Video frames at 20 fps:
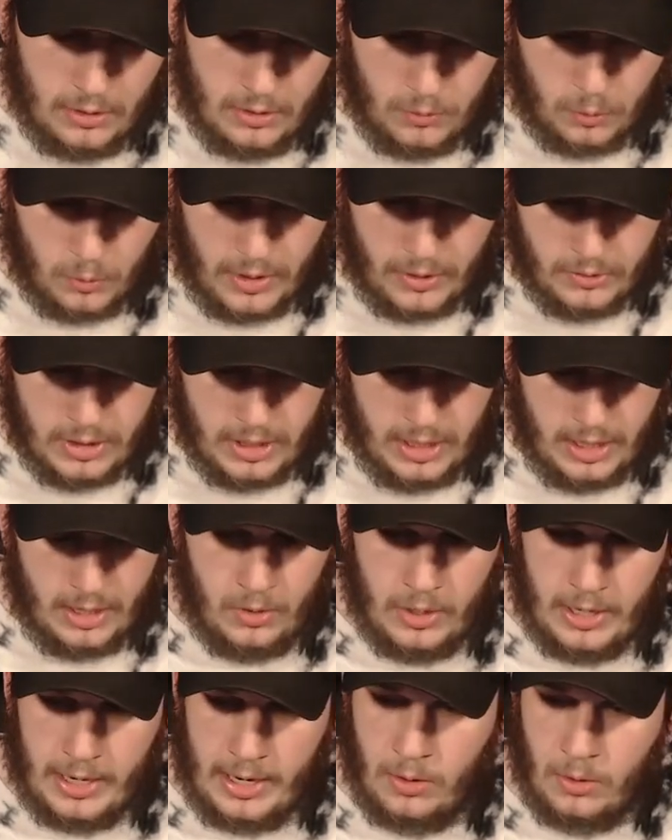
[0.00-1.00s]
rounding
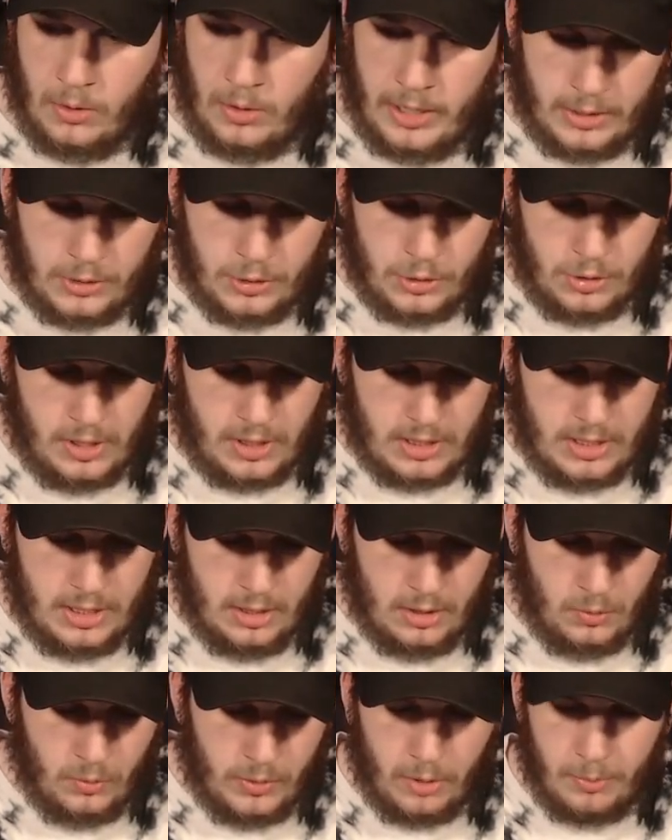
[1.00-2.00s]
out our extra deck
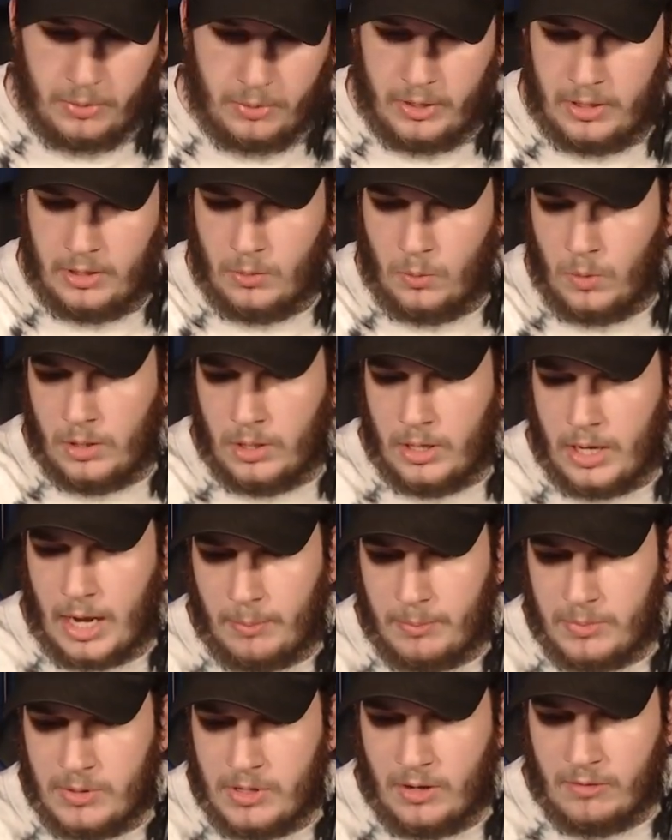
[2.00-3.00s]
here, we are playing the one
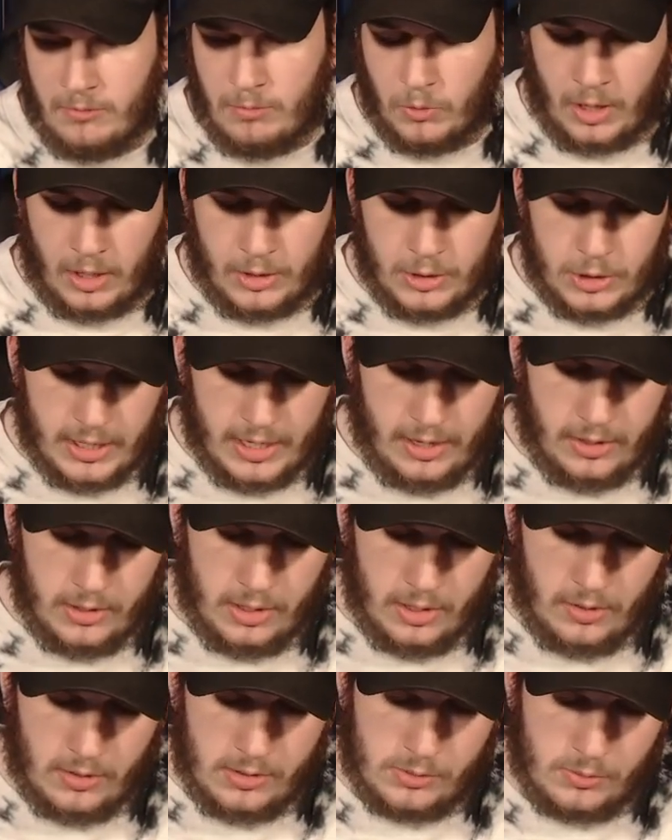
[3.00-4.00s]
copy of Mirage
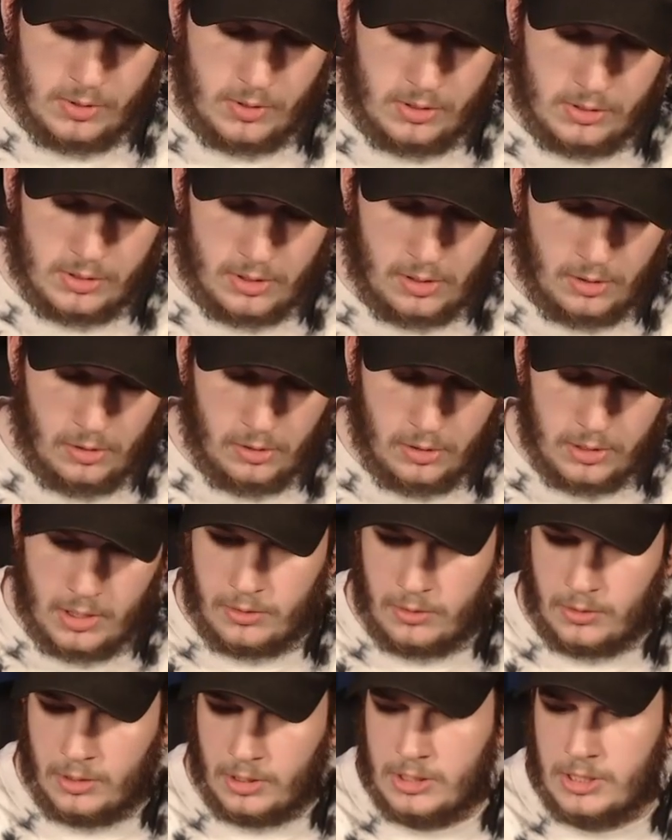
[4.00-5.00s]
Stalio, as well as our only
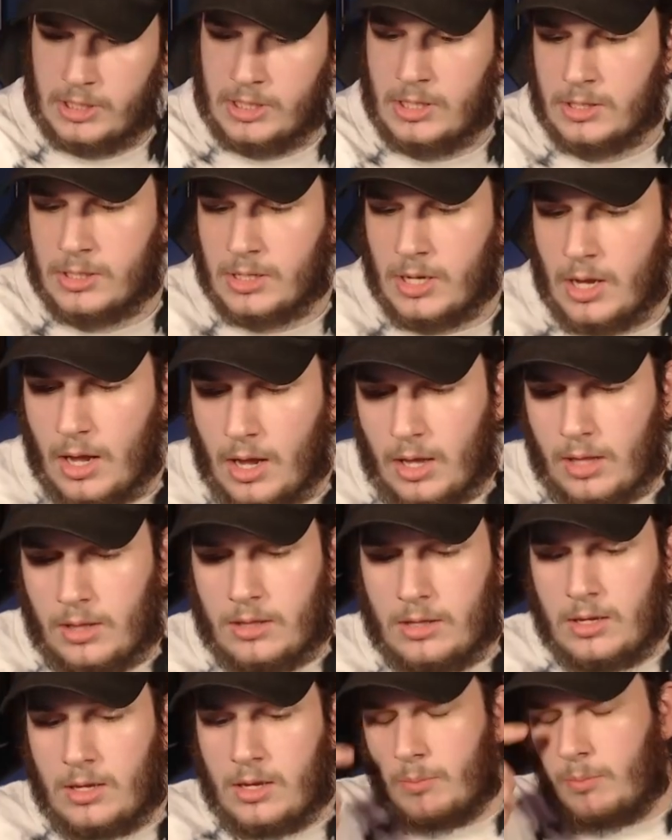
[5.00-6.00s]
other Xyz,
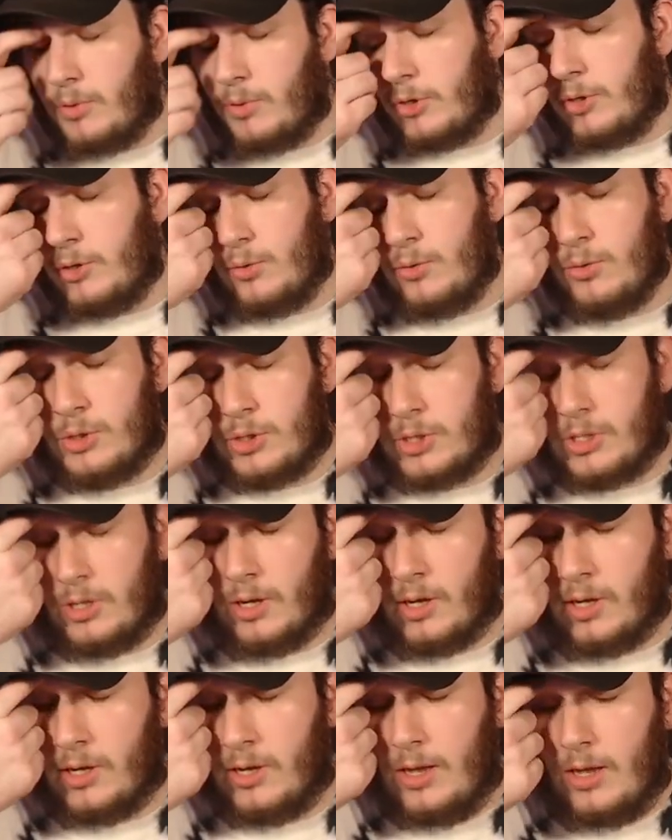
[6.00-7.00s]
the
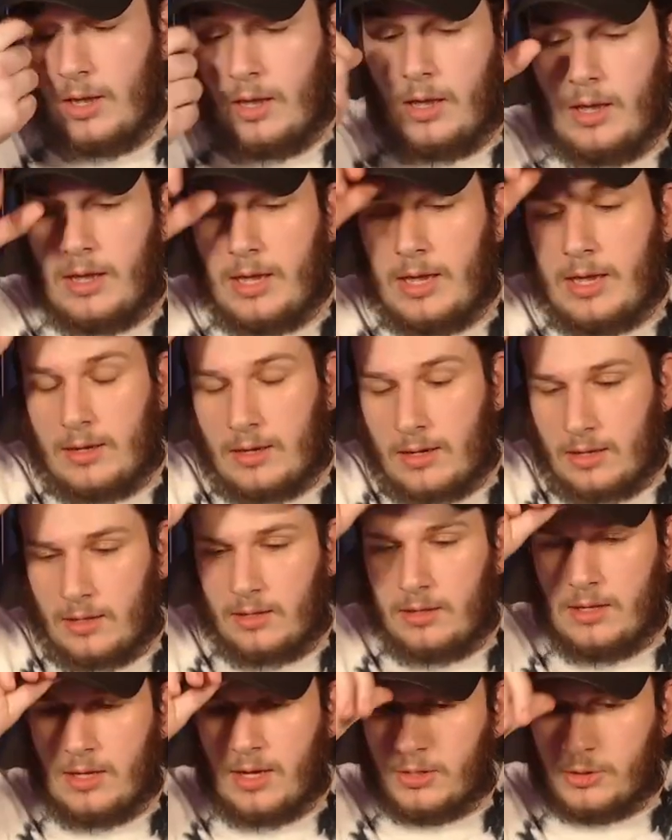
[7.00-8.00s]
Baguska, in
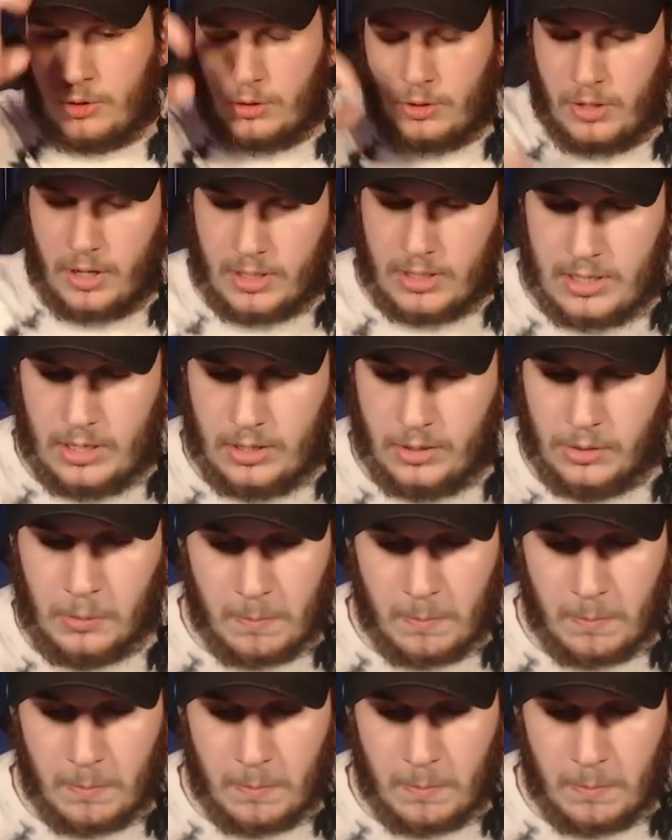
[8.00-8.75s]
the extra deck here.